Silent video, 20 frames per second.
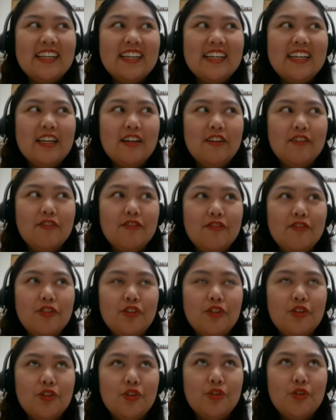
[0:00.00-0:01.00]
if
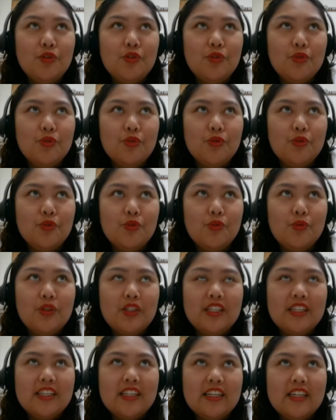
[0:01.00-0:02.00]
you
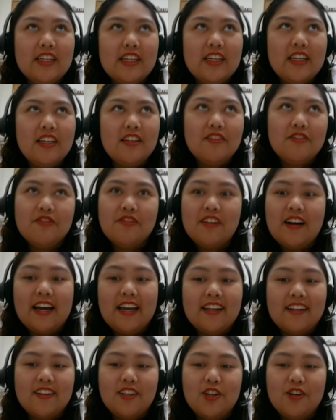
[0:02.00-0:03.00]
will
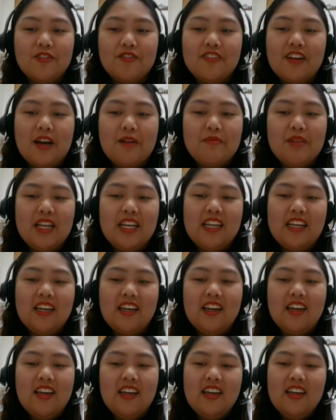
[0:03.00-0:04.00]
invite your
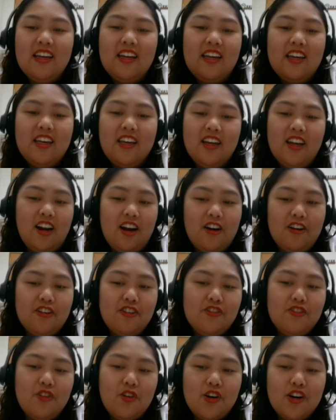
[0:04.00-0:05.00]
family here
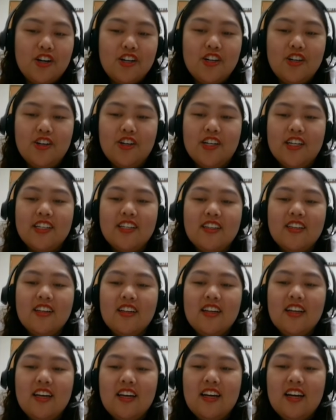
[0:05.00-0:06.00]
for good,
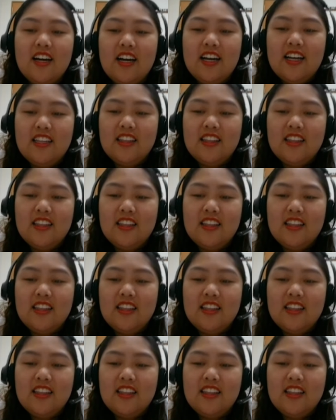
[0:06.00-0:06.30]
I